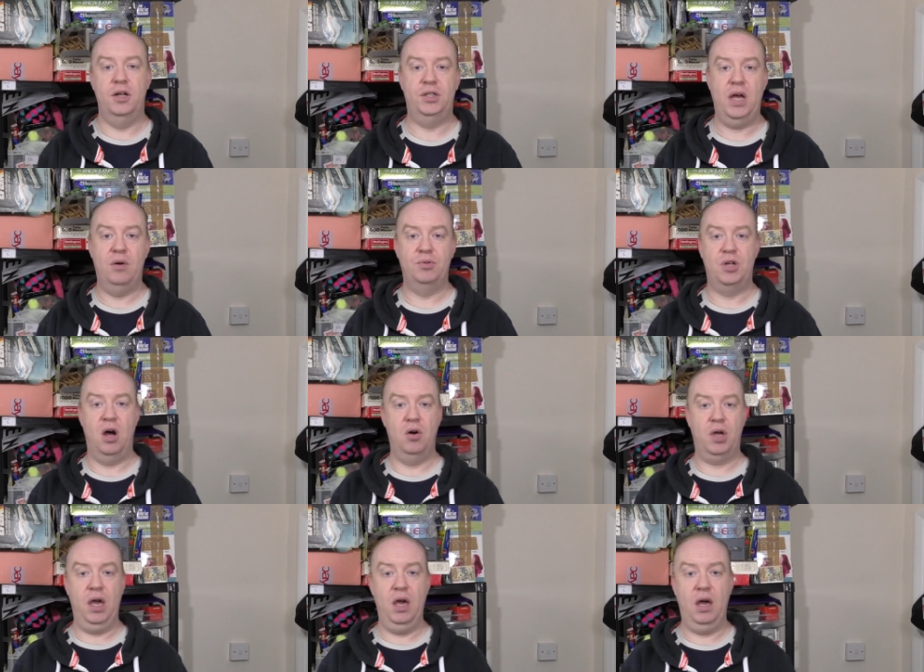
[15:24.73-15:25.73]
sales
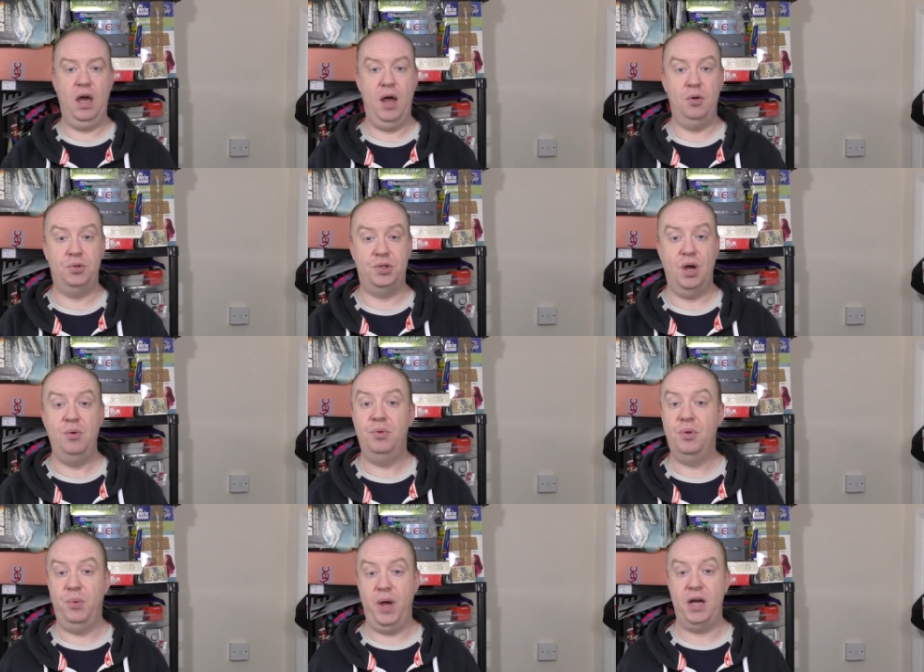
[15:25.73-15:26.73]
target, and also
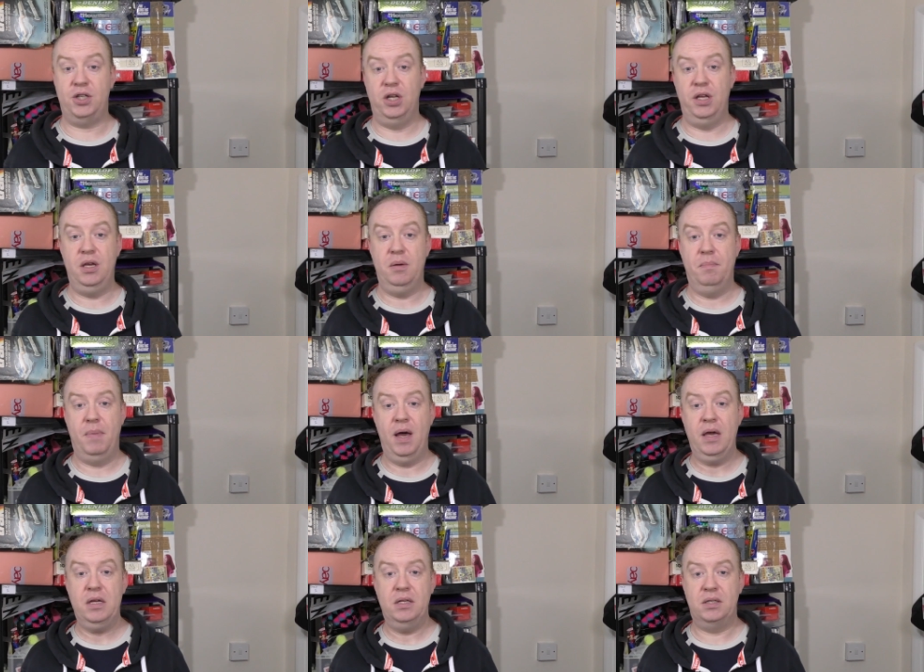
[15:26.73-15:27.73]
that we actually
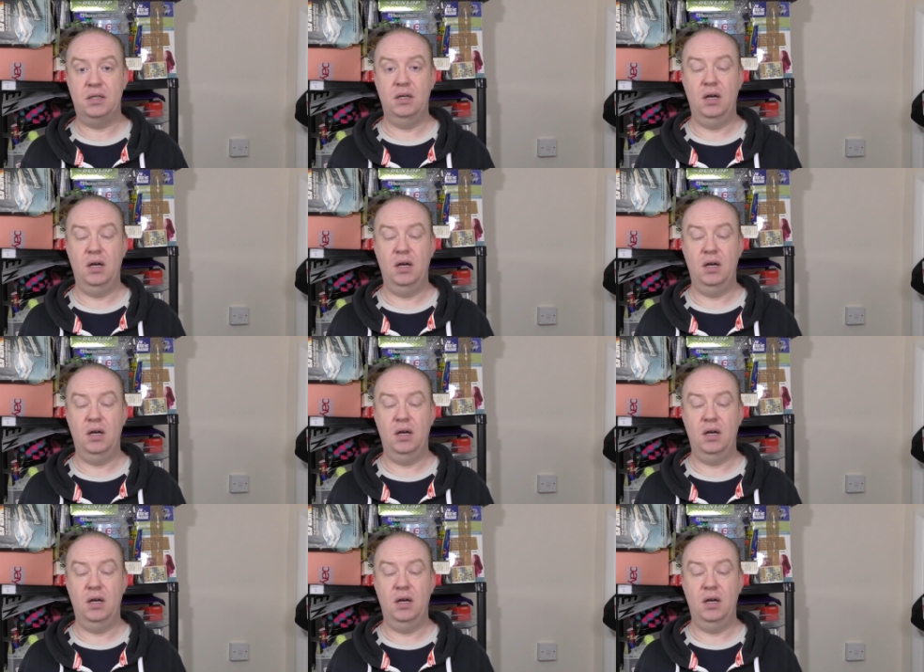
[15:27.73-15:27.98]
made